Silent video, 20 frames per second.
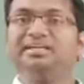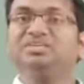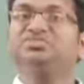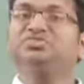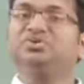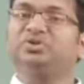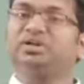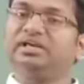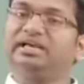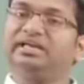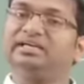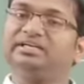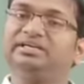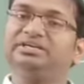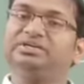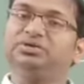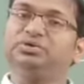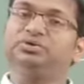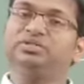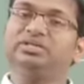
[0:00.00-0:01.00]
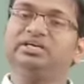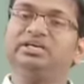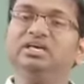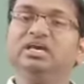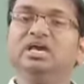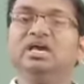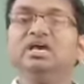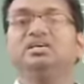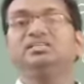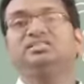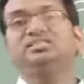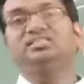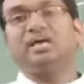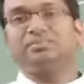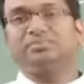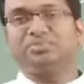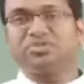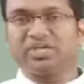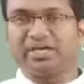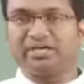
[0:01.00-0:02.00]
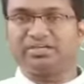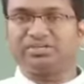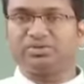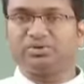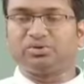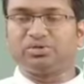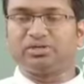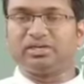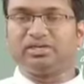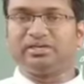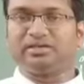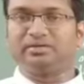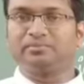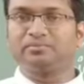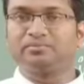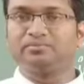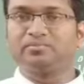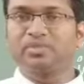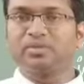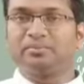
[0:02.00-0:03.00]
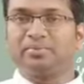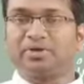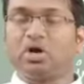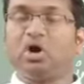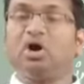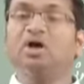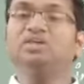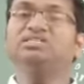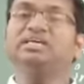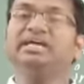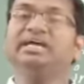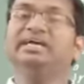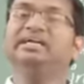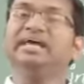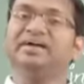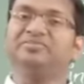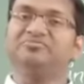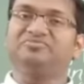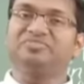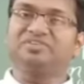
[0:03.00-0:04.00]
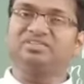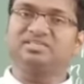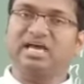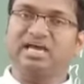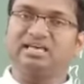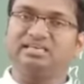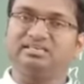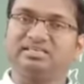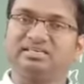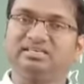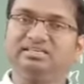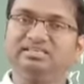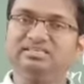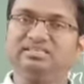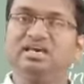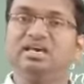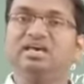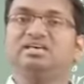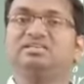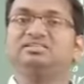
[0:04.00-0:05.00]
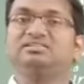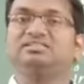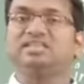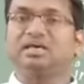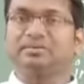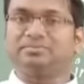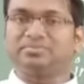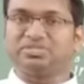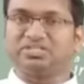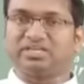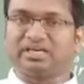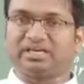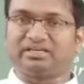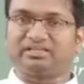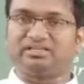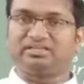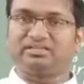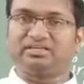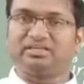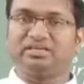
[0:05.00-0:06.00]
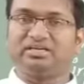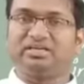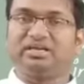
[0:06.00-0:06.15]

it is related to the subject only because it emphasizes subject.